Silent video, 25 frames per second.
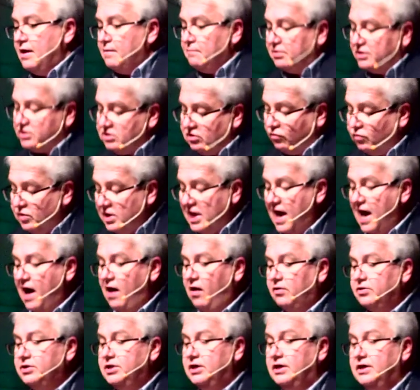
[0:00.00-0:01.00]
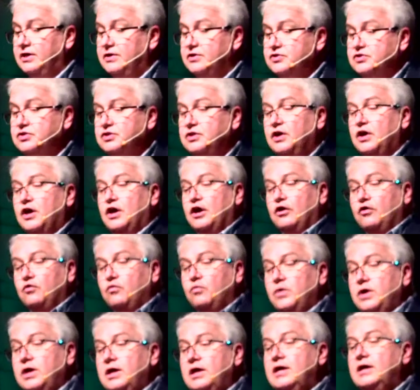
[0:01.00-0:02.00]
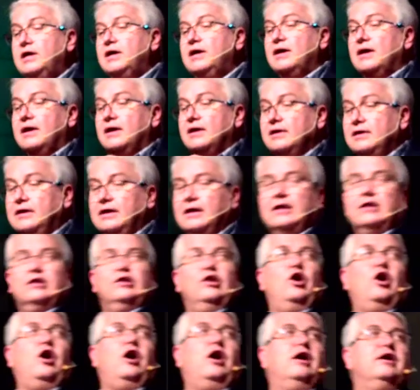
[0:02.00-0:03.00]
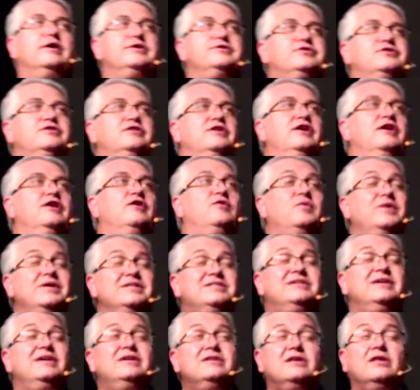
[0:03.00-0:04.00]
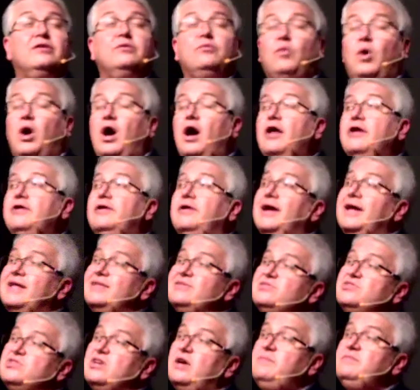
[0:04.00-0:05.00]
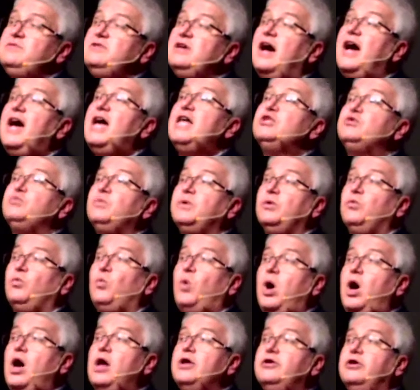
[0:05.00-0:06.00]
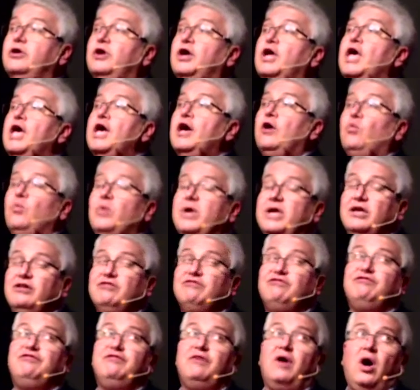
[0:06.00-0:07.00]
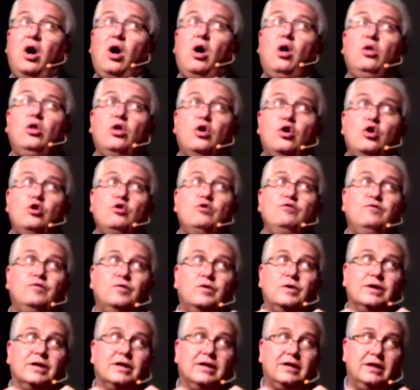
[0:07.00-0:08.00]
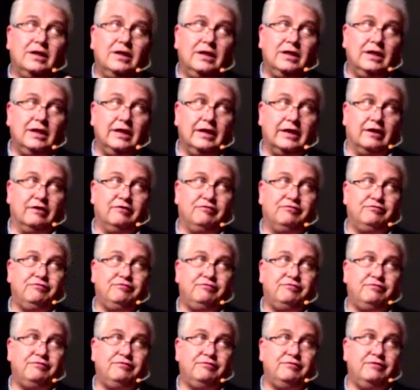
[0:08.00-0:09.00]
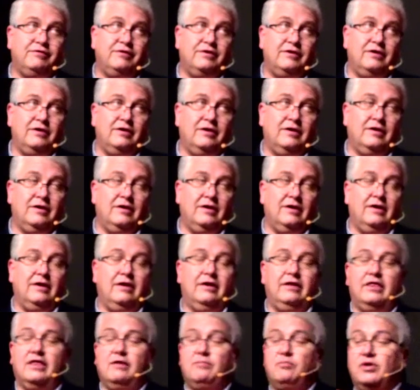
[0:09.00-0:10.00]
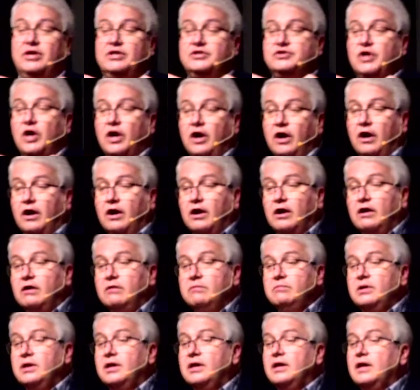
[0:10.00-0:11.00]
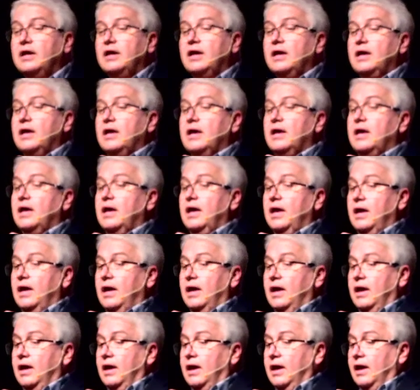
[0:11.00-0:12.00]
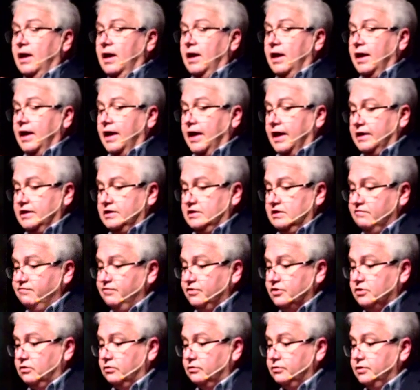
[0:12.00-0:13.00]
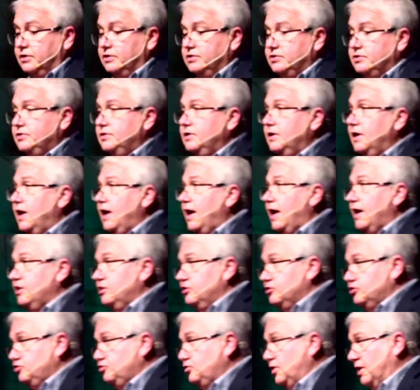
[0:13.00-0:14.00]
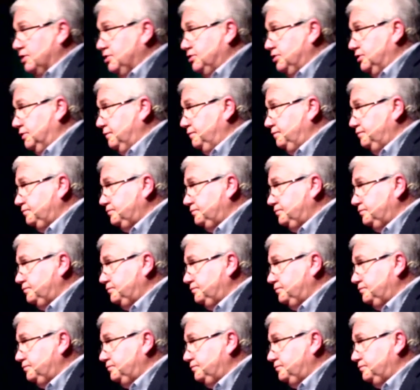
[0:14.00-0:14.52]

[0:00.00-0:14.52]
But the reality is, we get lost. We tend to wander, and sometimes we wander, we can fall over a cliff that brings harm and difficulties and destruction.